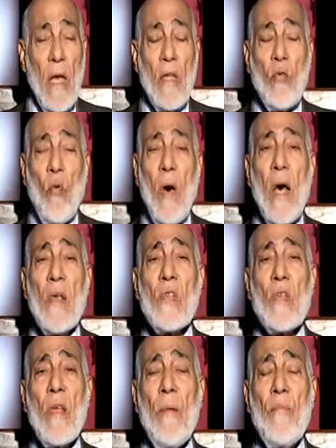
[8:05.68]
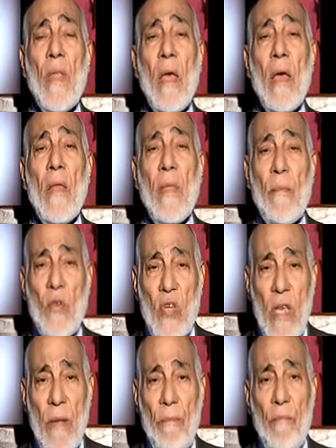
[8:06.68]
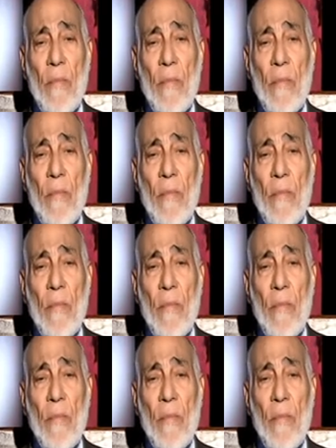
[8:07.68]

to ask the Muslim